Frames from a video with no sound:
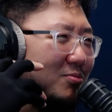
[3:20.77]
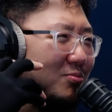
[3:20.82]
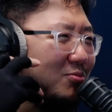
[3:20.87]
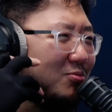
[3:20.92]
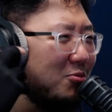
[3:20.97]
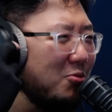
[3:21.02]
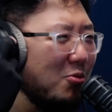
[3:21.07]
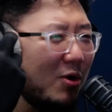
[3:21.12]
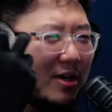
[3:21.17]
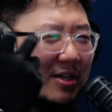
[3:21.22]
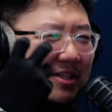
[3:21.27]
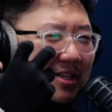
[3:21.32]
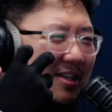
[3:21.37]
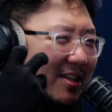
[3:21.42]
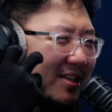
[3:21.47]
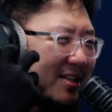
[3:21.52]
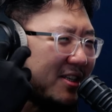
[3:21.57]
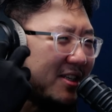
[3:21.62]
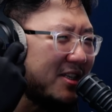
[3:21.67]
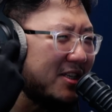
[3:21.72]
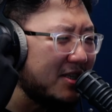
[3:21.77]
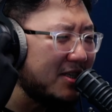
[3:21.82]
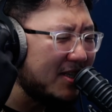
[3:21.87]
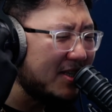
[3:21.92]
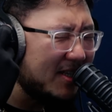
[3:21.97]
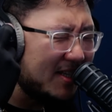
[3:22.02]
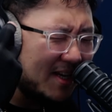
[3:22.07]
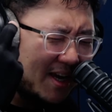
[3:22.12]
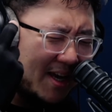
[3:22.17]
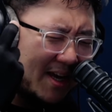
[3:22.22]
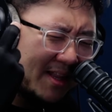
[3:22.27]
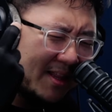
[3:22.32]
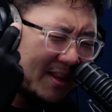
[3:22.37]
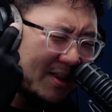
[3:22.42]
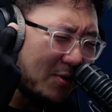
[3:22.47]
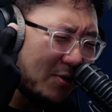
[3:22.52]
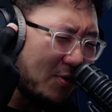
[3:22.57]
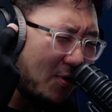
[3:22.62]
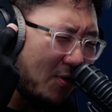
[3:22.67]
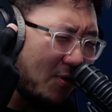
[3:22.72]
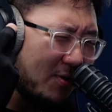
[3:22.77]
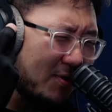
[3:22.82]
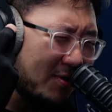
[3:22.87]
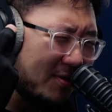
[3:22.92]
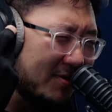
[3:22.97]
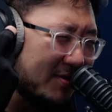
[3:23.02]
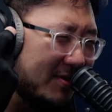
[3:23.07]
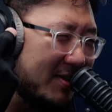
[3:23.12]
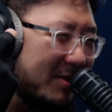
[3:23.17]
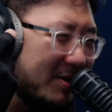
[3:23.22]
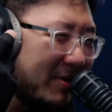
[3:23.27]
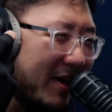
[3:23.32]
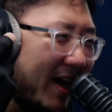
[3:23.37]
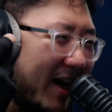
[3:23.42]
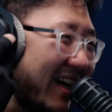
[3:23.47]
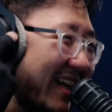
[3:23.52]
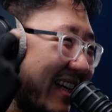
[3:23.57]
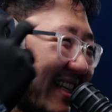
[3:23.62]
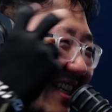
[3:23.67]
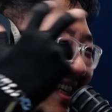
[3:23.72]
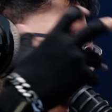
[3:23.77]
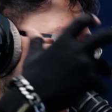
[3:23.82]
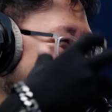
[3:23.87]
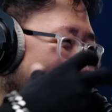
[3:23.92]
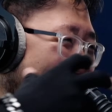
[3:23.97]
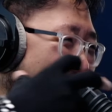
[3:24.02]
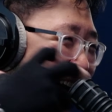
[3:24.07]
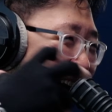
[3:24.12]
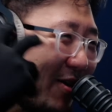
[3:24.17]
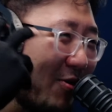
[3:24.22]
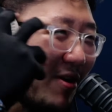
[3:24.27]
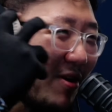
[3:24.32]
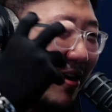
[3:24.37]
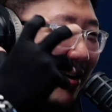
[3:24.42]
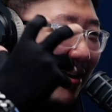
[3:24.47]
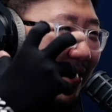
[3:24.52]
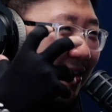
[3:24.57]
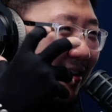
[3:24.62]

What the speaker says: What is it, a synth or some kind of siren